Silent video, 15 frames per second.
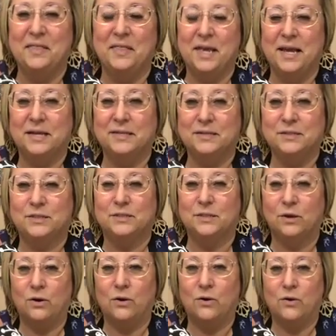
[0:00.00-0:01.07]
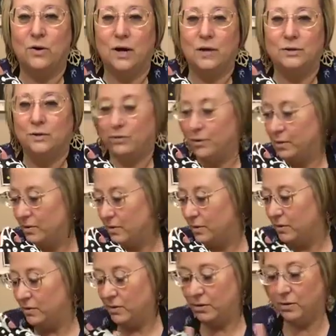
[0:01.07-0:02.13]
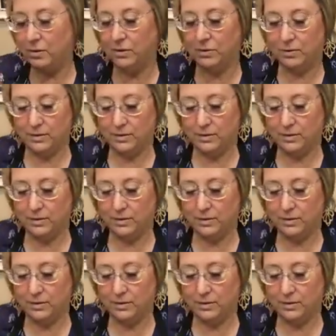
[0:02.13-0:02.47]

That is so adorable. Oh.